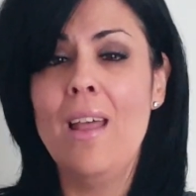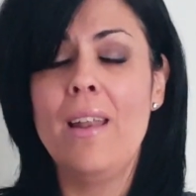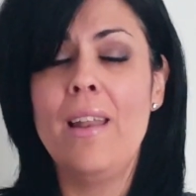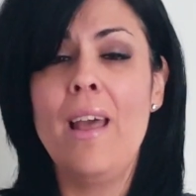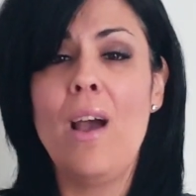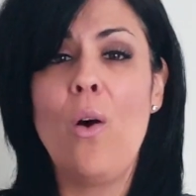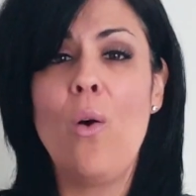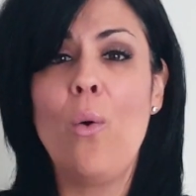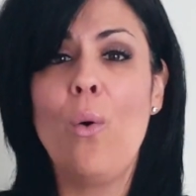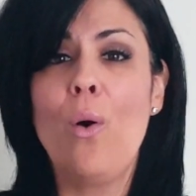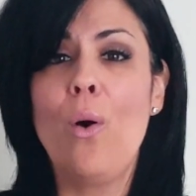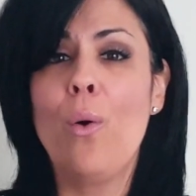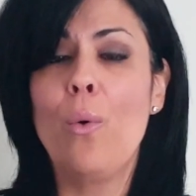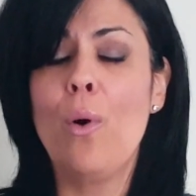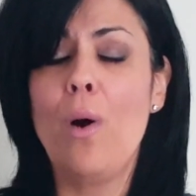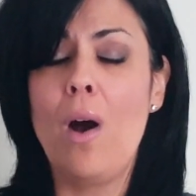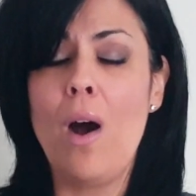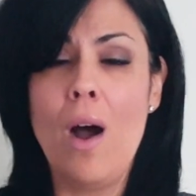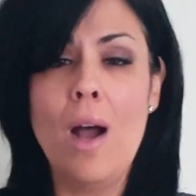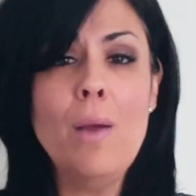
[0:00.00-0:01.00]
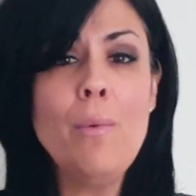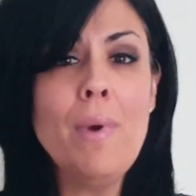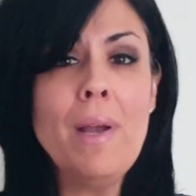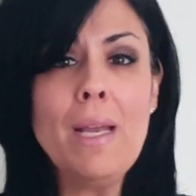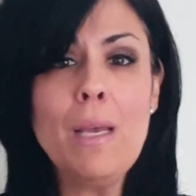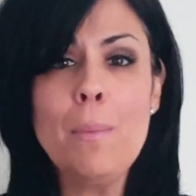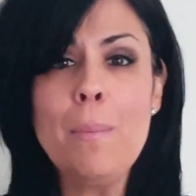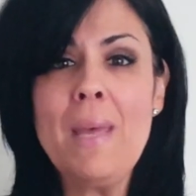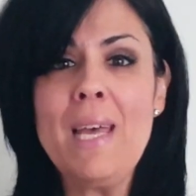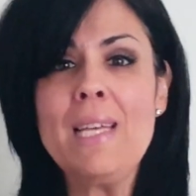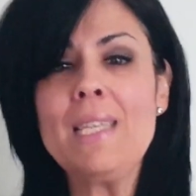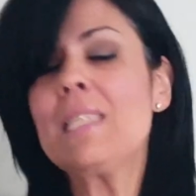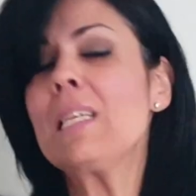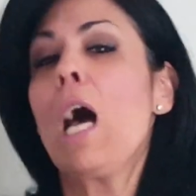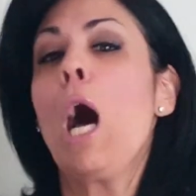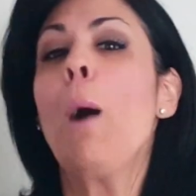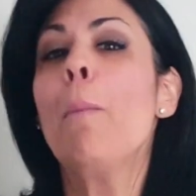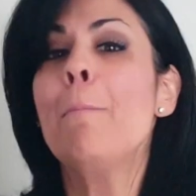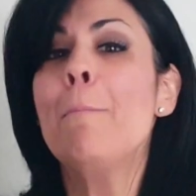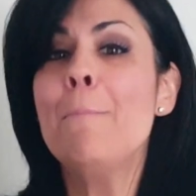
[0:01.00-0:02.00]
Now, I
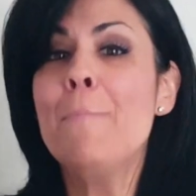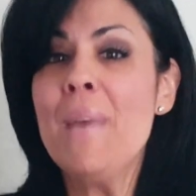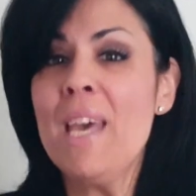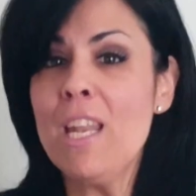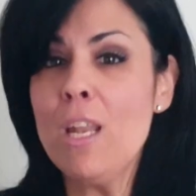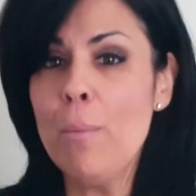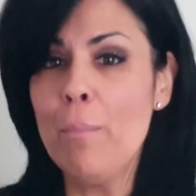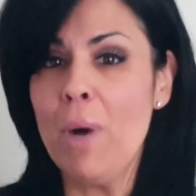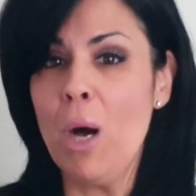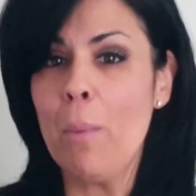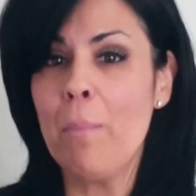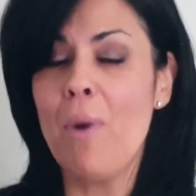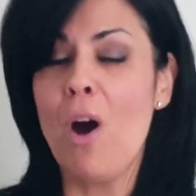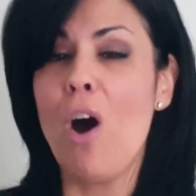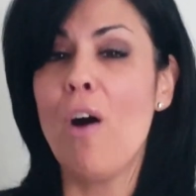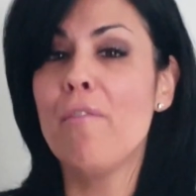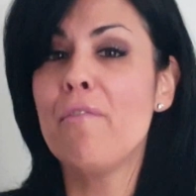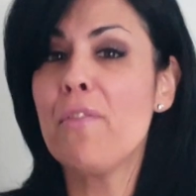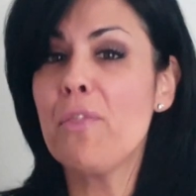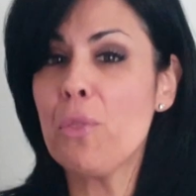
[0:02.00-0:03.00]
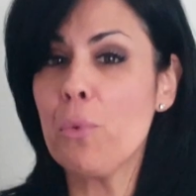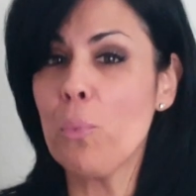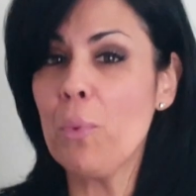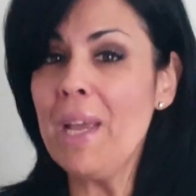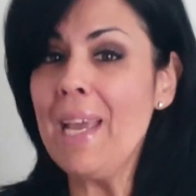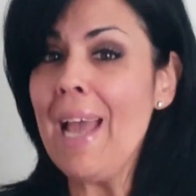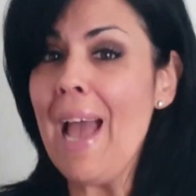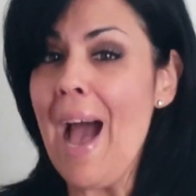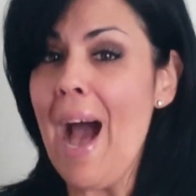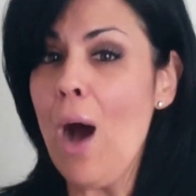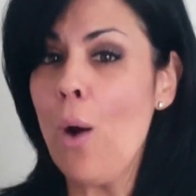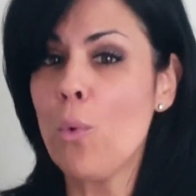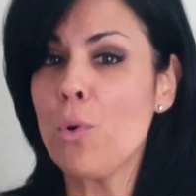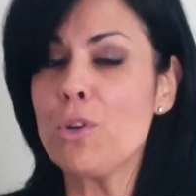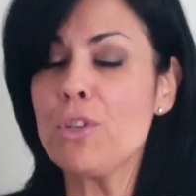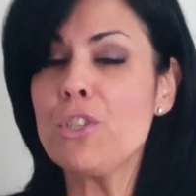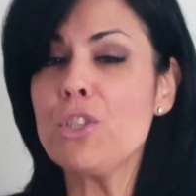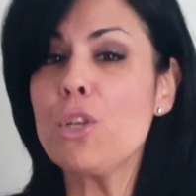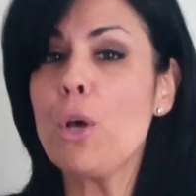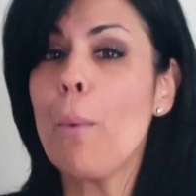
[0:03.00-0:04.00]
recommend a minimum of 3
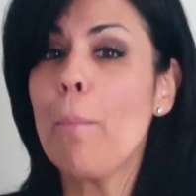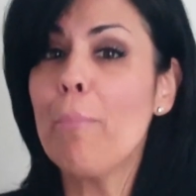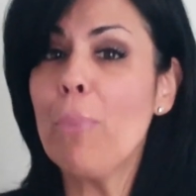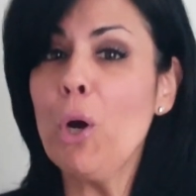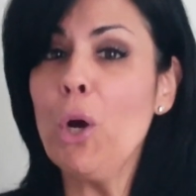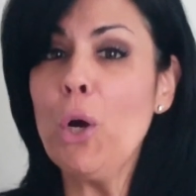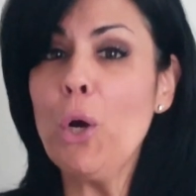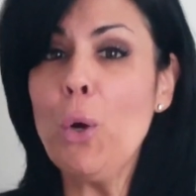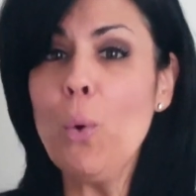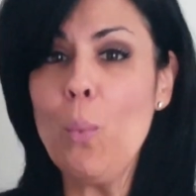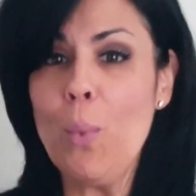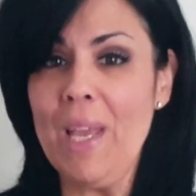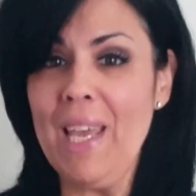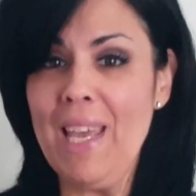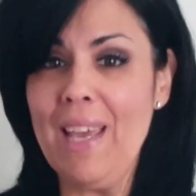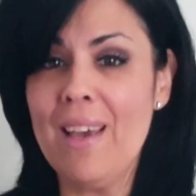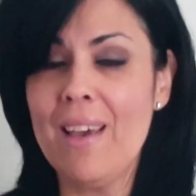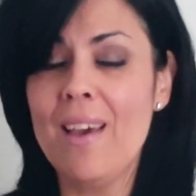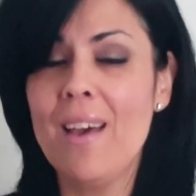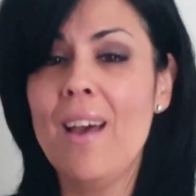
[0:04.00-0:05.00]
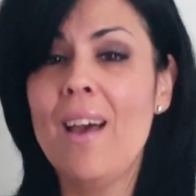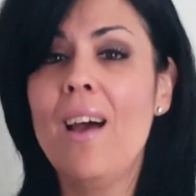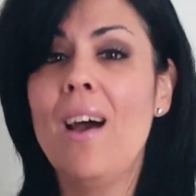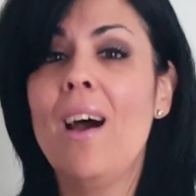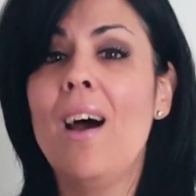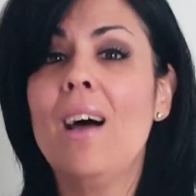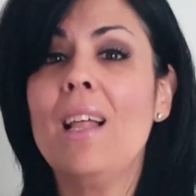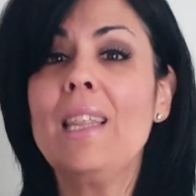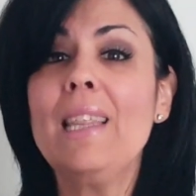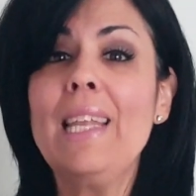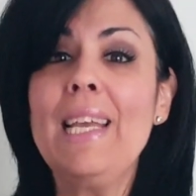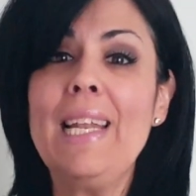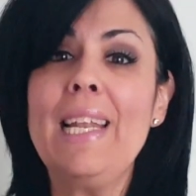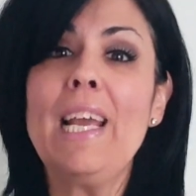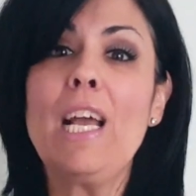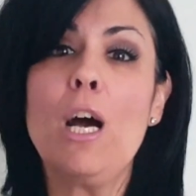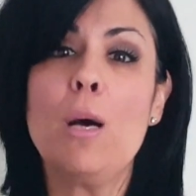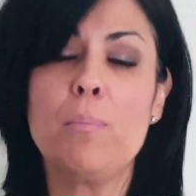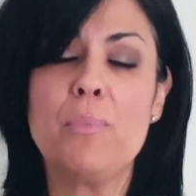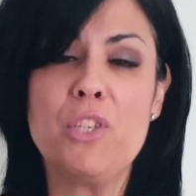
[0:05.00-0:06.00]
hours per week
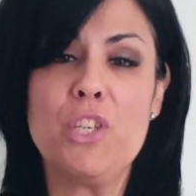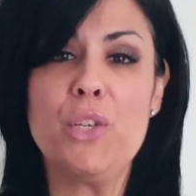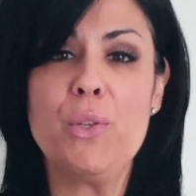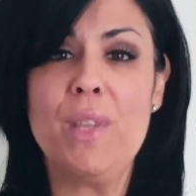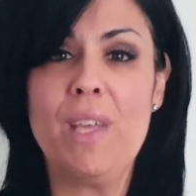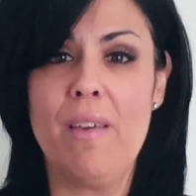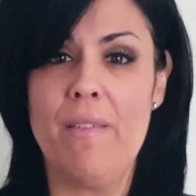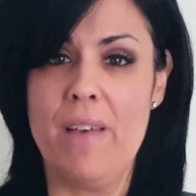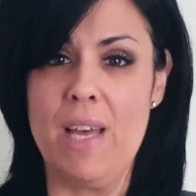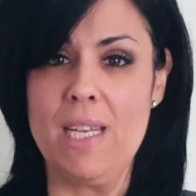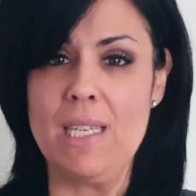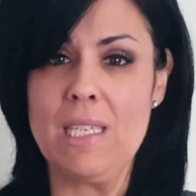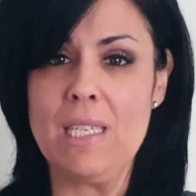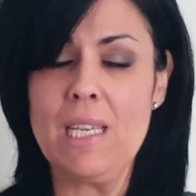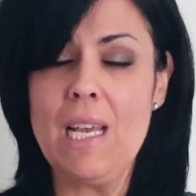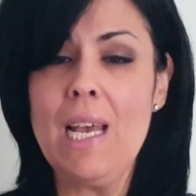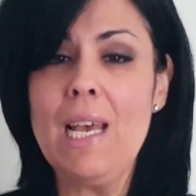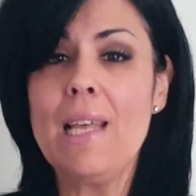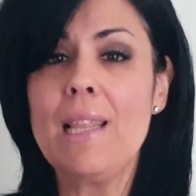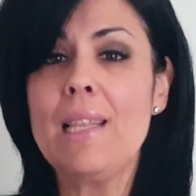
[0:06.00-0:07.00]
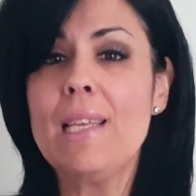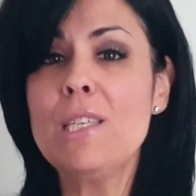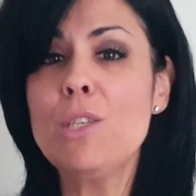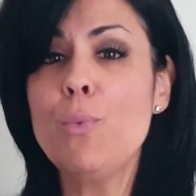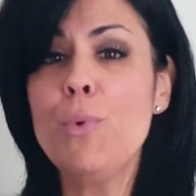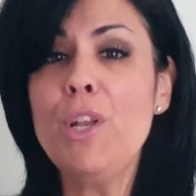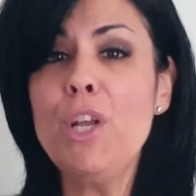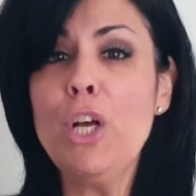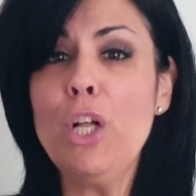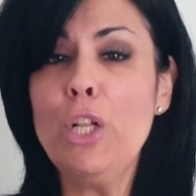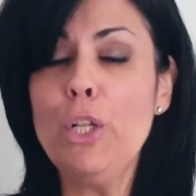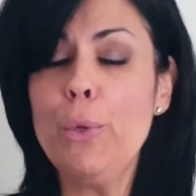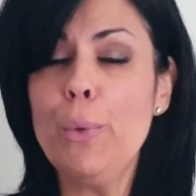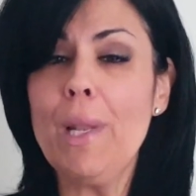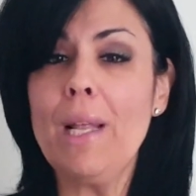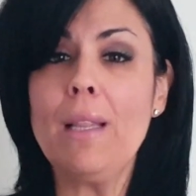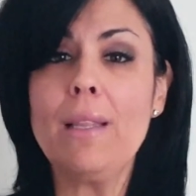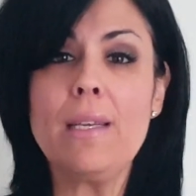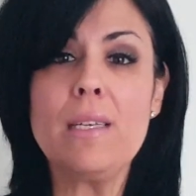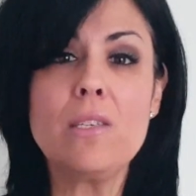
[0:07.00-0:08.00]
leading up to the event. This would
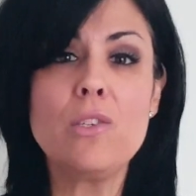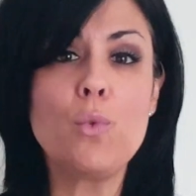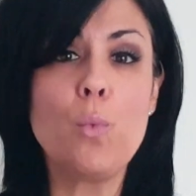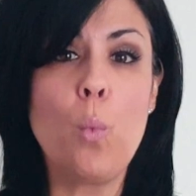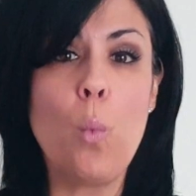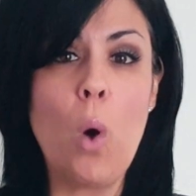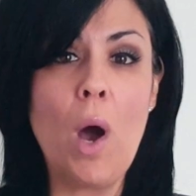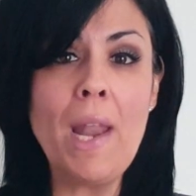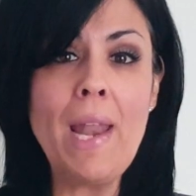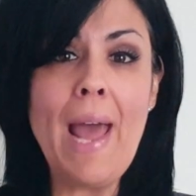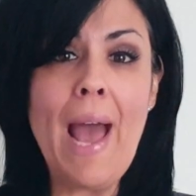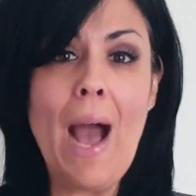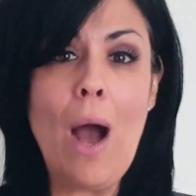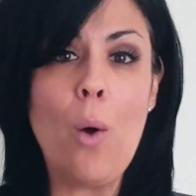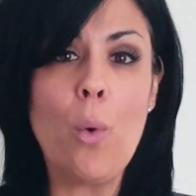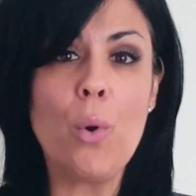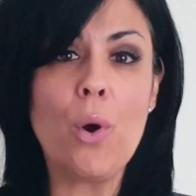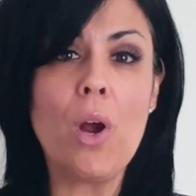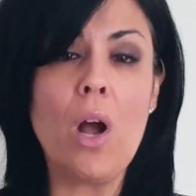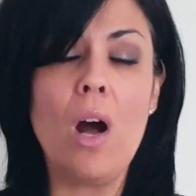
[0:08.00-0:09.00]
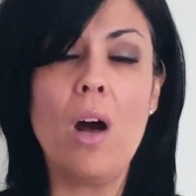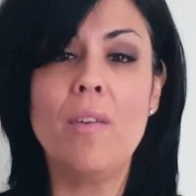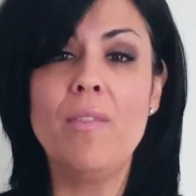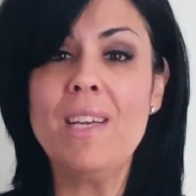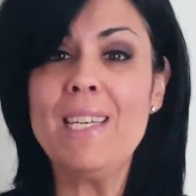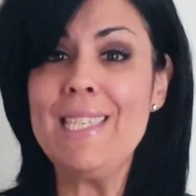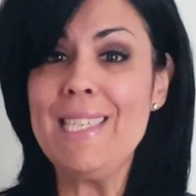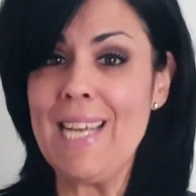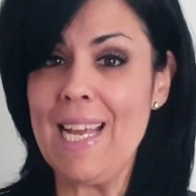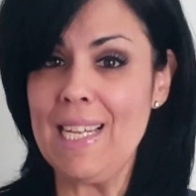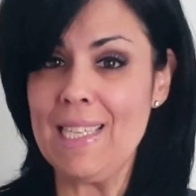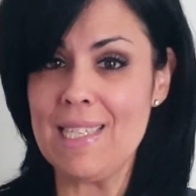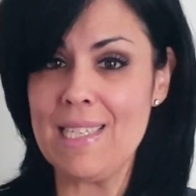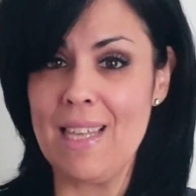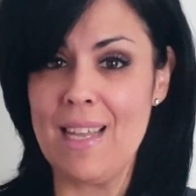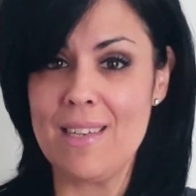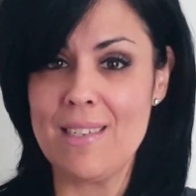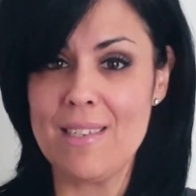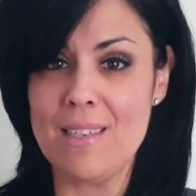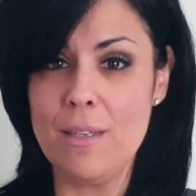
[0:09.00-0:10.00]
include at least 1 hour of a dance
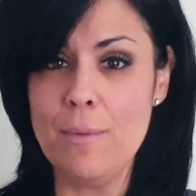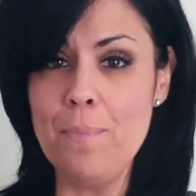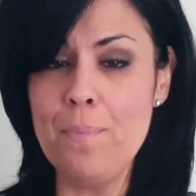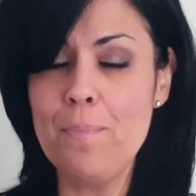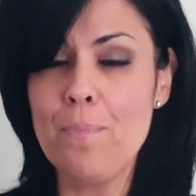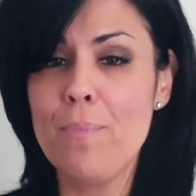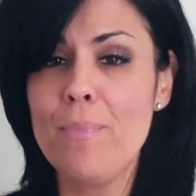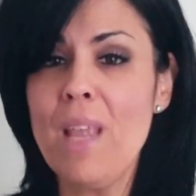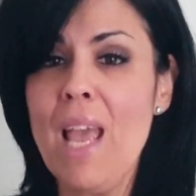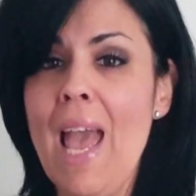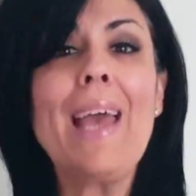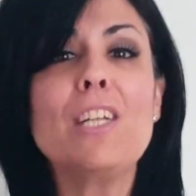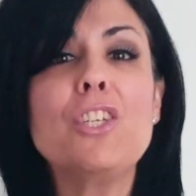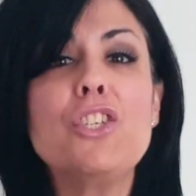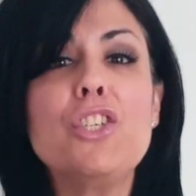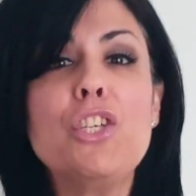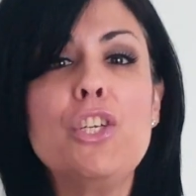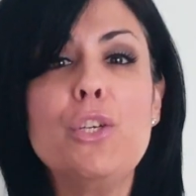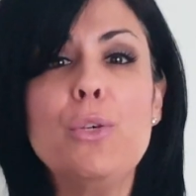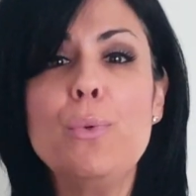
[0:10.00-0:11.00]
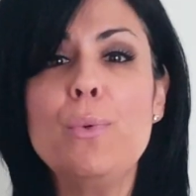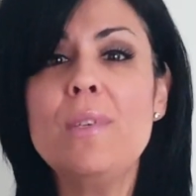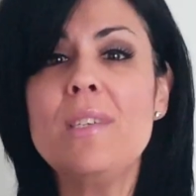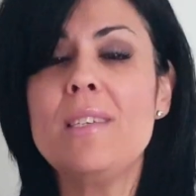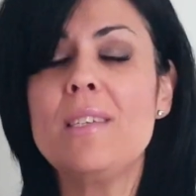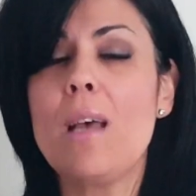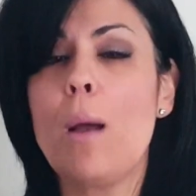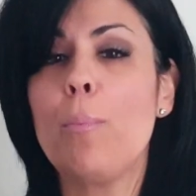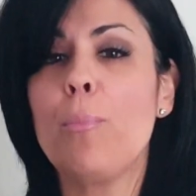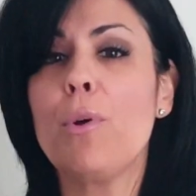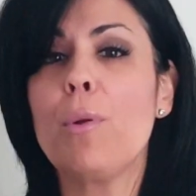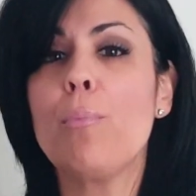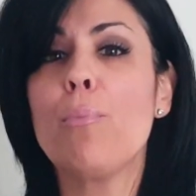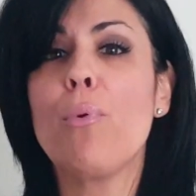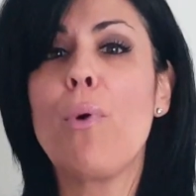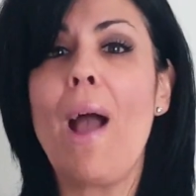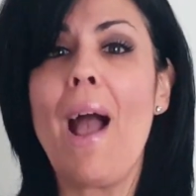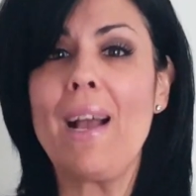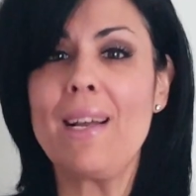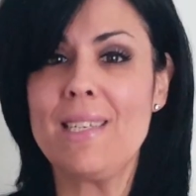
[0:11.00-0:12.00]
lesson and 2 separate
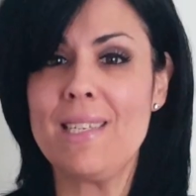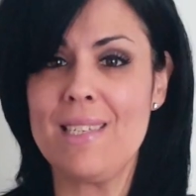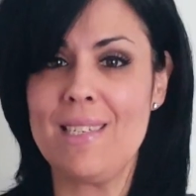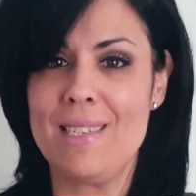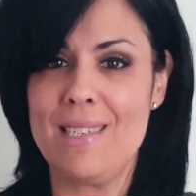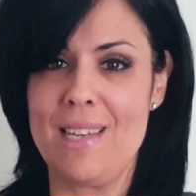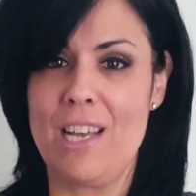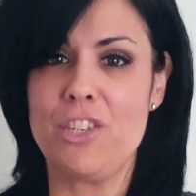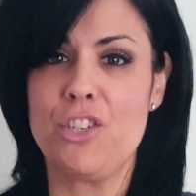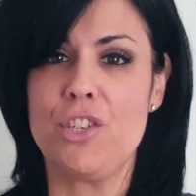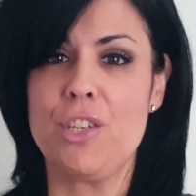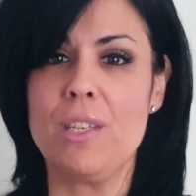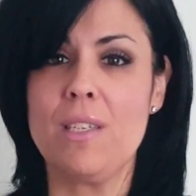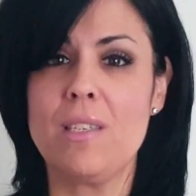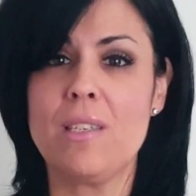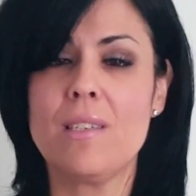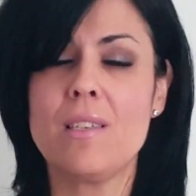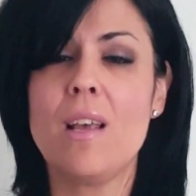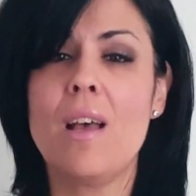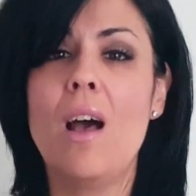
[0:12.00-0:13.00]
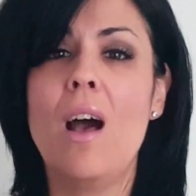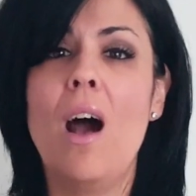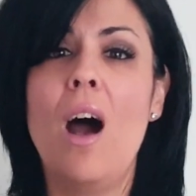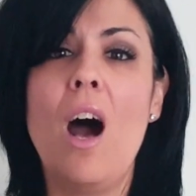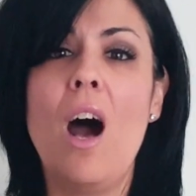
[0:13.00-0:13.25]
practice sessions